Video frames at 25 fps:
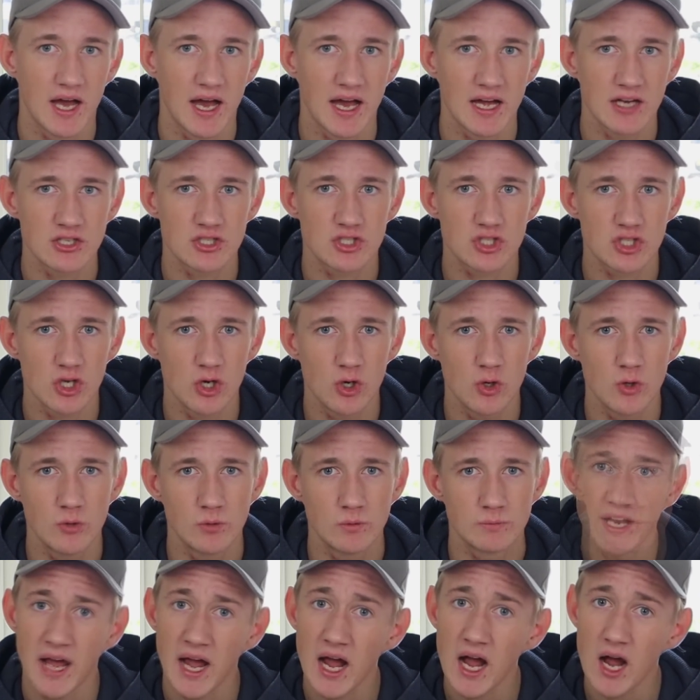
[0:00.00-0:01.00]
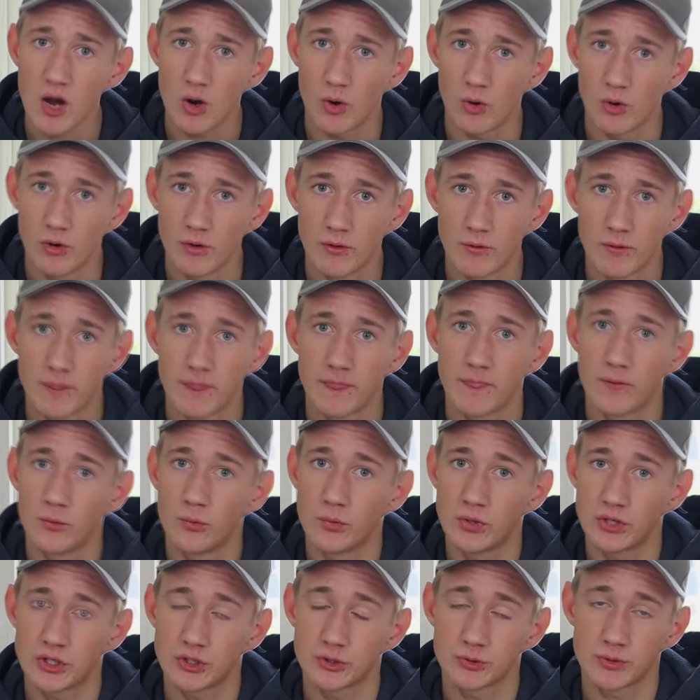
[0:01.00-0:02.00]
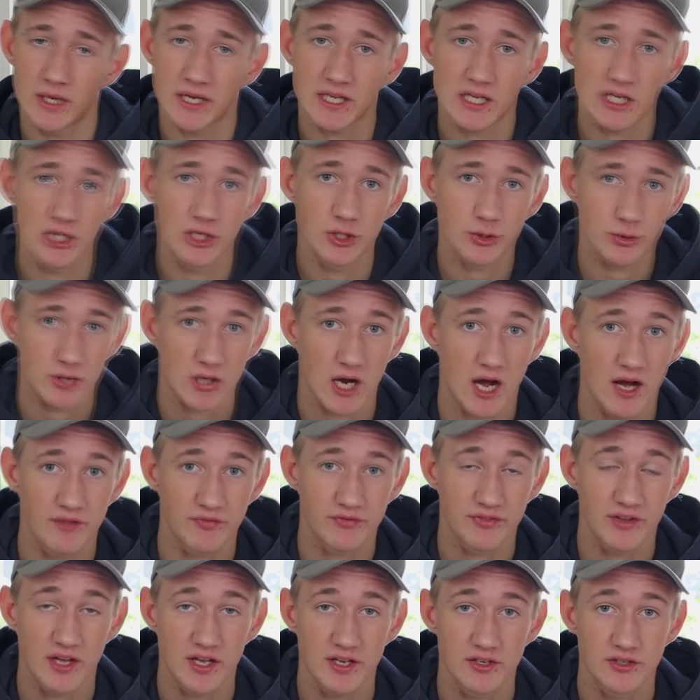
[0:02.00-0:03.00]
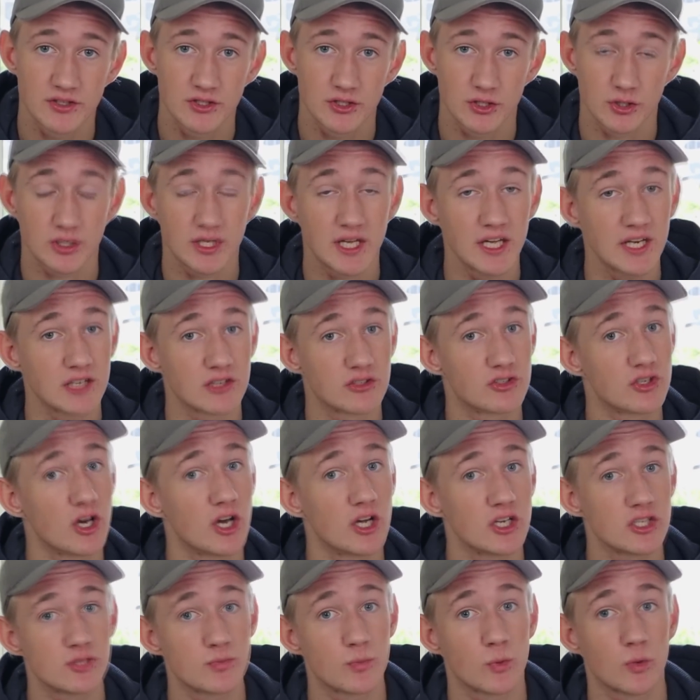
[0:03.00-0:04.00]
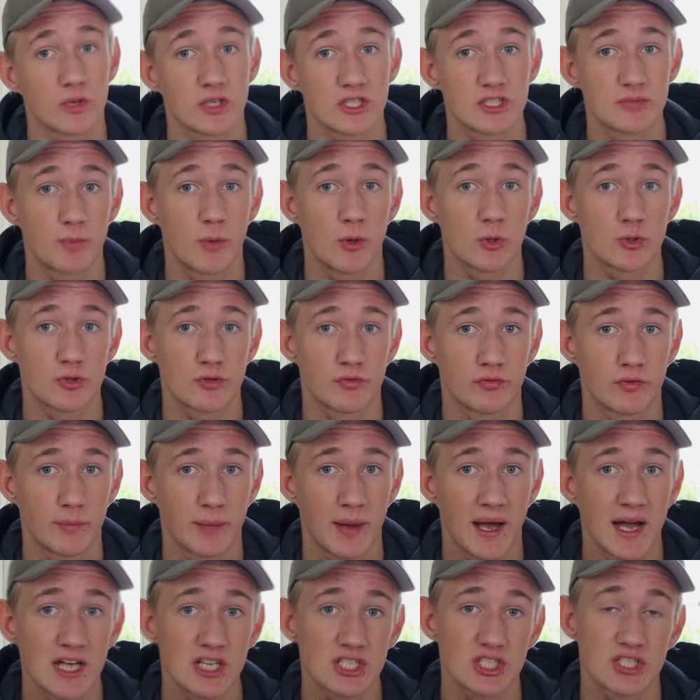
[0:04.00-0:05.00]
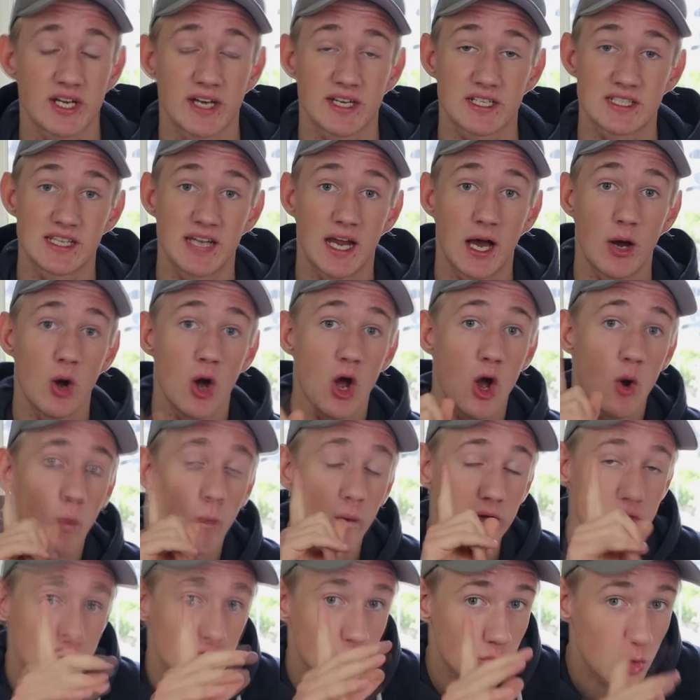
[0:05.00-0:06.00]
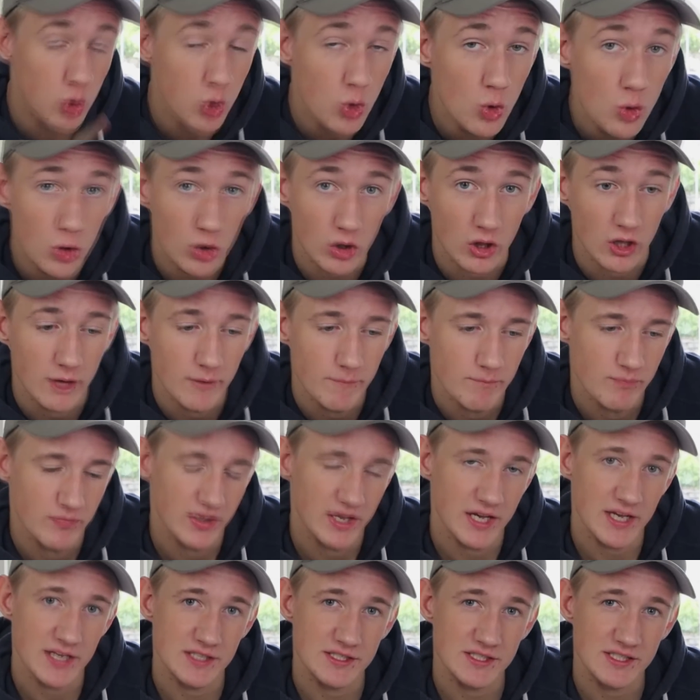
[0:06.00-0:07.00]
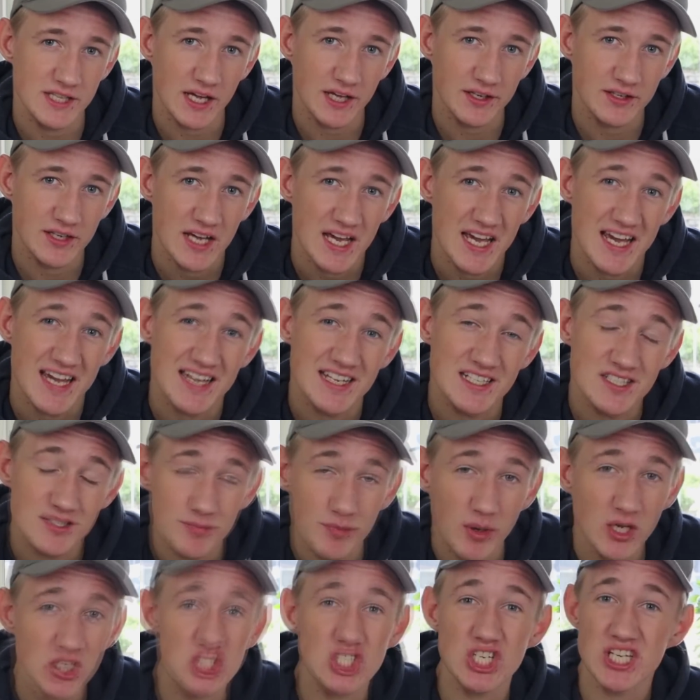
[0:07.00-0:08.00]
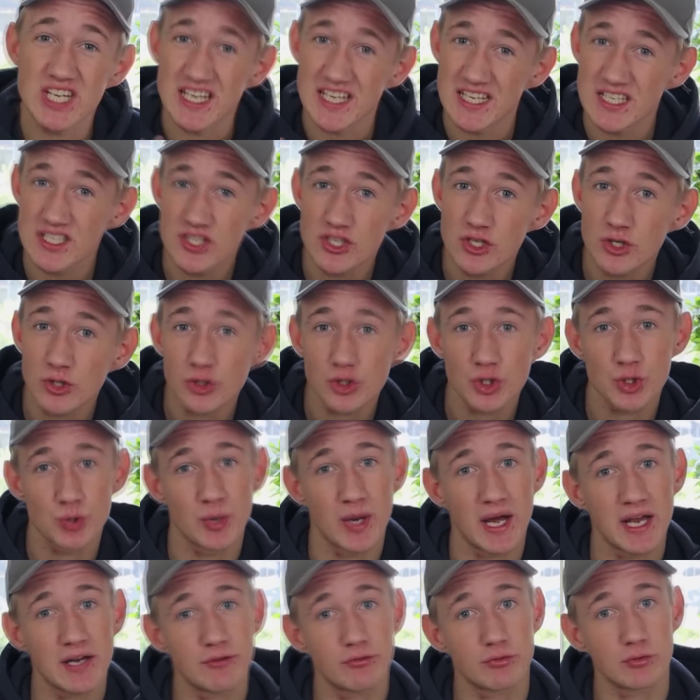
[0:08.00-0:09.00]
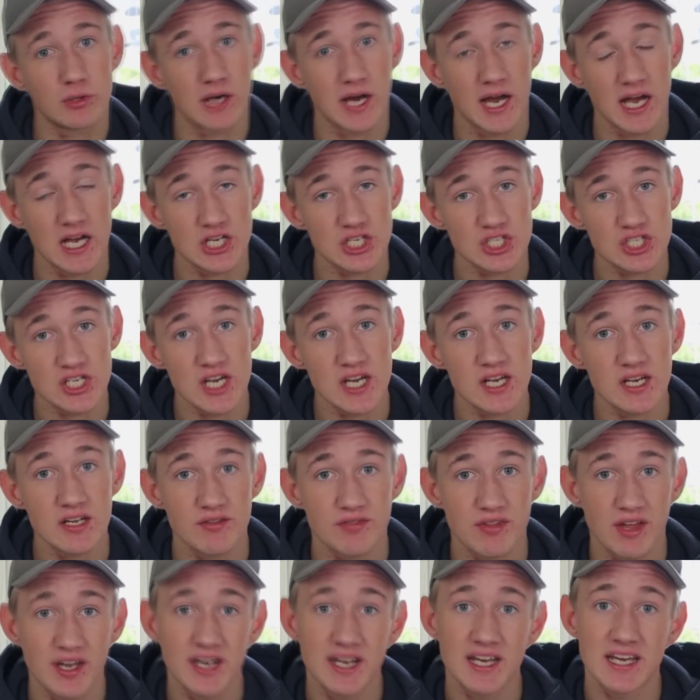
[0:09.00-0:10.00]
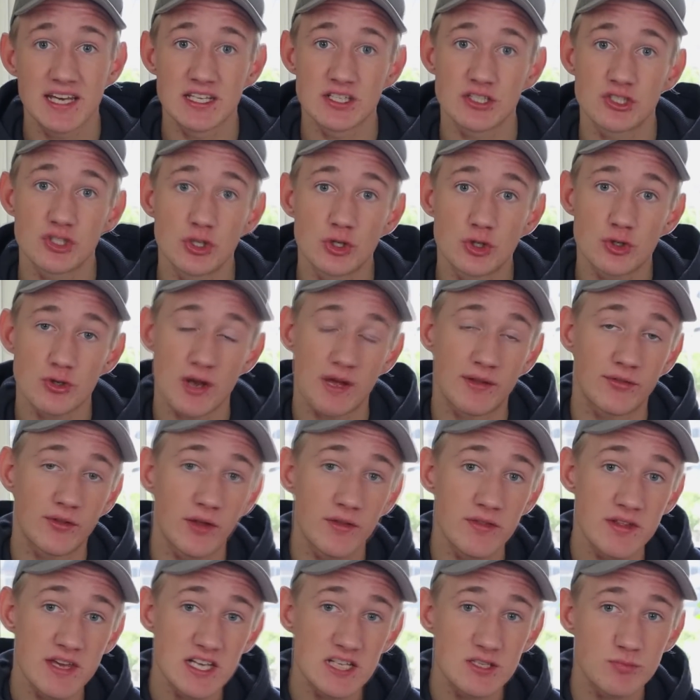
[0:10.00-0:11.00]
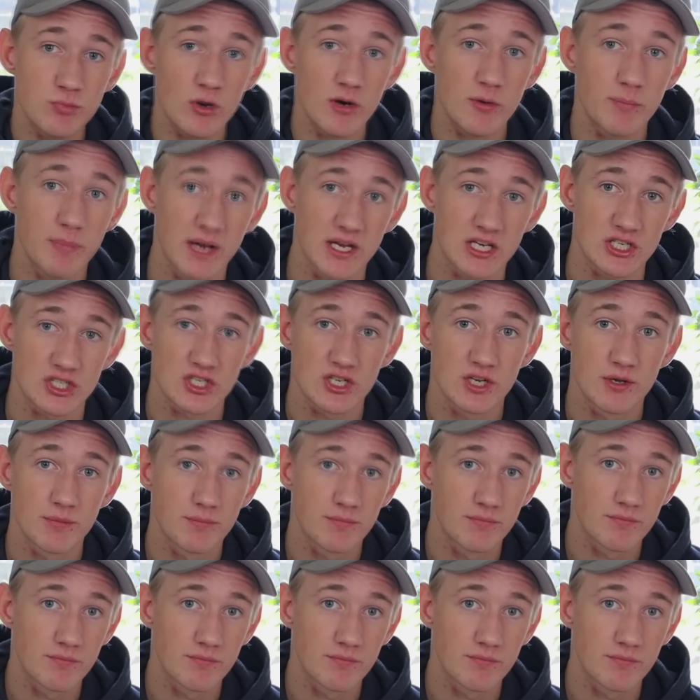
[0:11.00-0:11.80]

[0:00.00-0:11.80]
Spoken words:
And so now, when you're ranking your content, you're getting tons more exposure from hashtags. Now, what's cool is that it's much easier to rank for a hashtag than it is to trend on the Explore page.